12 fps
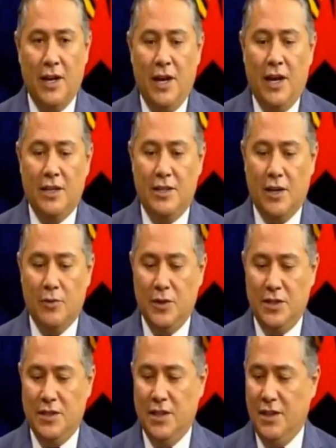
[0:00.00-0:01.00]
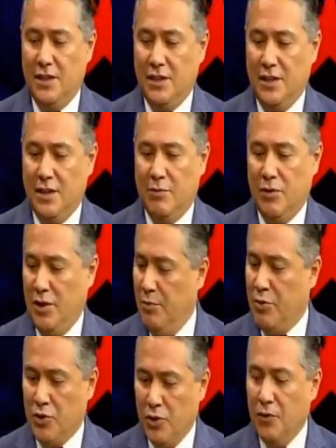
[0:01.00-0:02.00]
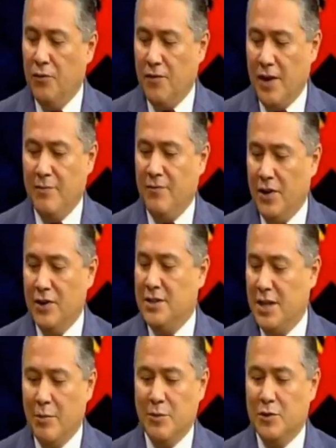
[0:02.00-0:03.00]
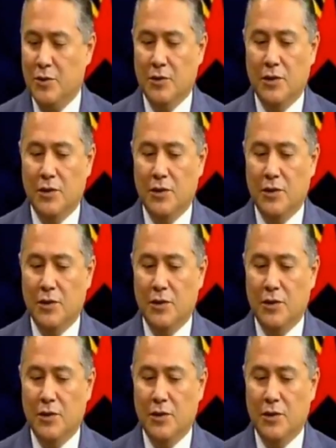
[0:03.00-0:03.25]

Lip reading: until we see the proof, I'm very skeptical